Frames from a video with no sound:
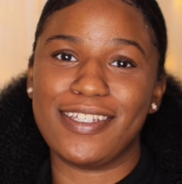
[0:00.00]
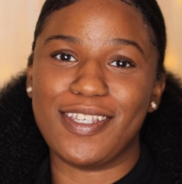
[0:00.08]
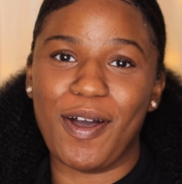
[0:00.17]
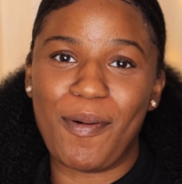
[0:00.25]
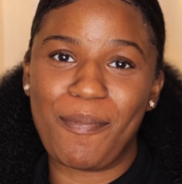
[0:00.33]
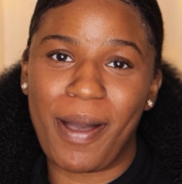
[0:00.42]

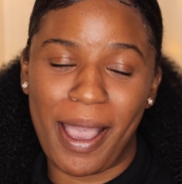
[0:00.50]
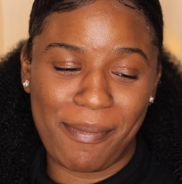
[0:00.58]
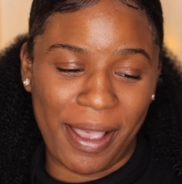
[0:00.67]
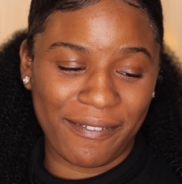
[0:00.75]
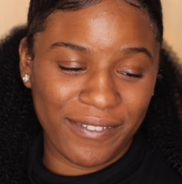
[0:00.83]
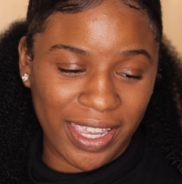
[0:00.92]
Don't mind
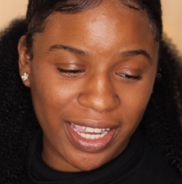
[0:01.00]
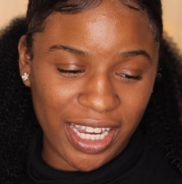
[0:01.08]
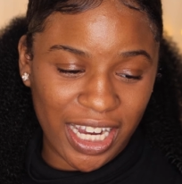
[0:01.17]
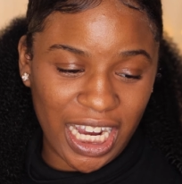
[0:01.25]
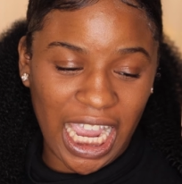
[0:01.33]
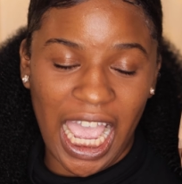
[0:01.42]
my
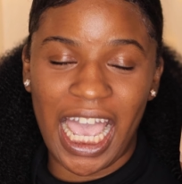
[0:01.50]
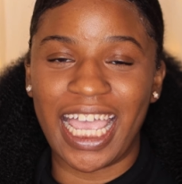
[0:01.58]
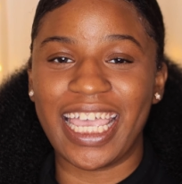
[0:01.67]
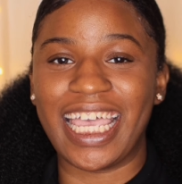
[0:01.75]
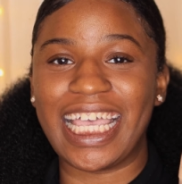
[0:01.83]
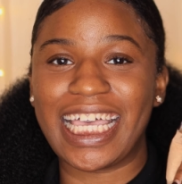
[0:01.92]
finger.
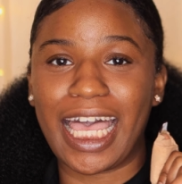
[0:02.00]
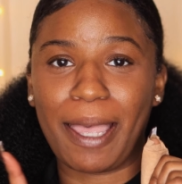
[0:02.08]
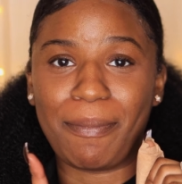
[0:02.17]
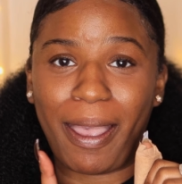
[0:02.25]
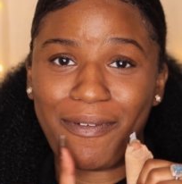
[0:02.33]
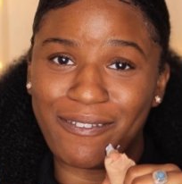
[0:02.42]
I had
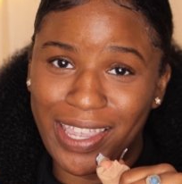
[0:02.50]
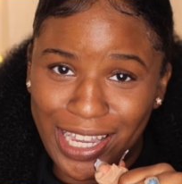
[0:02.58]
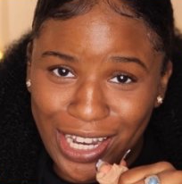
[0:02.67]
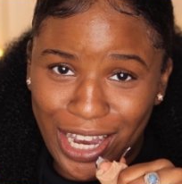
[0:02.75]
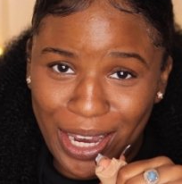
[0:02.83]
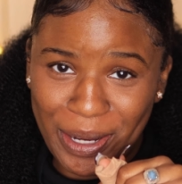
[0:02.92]
cut my
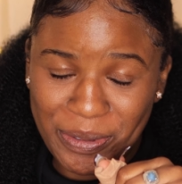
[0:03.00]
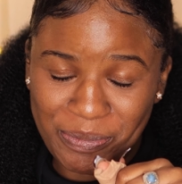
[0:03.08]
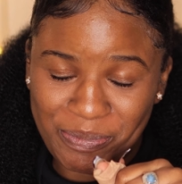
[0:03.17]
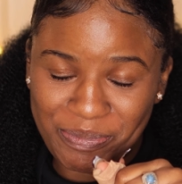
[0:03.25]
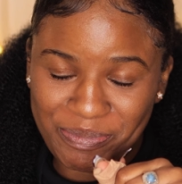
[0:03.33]
finger.